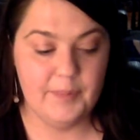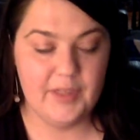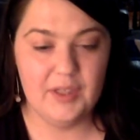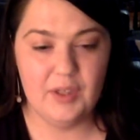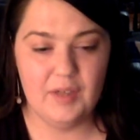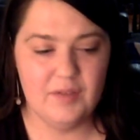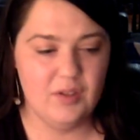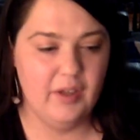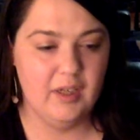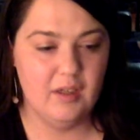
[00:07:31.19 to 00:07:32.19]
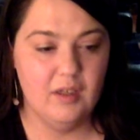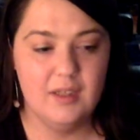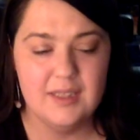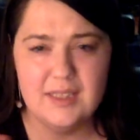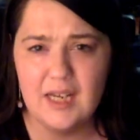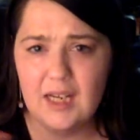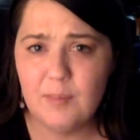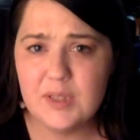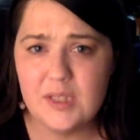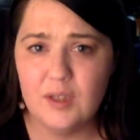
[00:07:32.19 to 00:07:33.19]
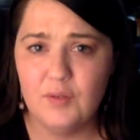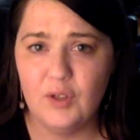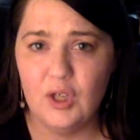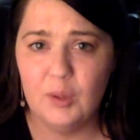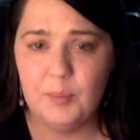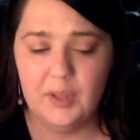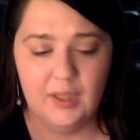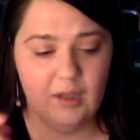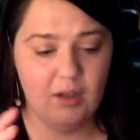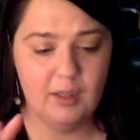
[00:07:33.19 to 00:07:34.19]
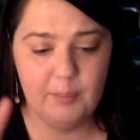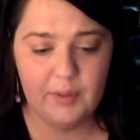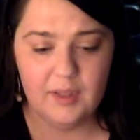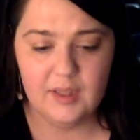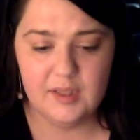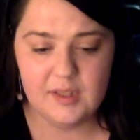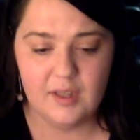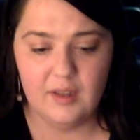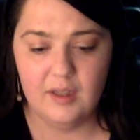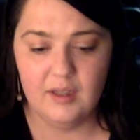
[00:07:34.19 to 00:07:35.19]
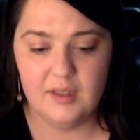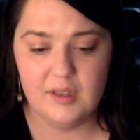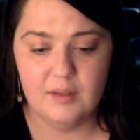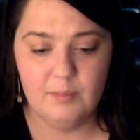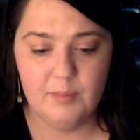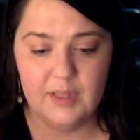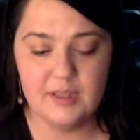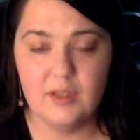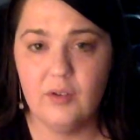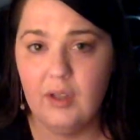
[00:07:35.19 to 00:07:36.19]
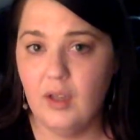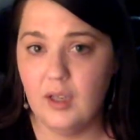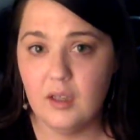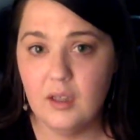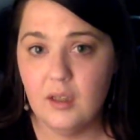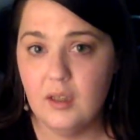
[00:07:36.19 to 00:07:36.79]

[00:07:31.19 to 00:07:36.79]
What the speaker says: then you have to like tape stuff up and like clip things to things and basically like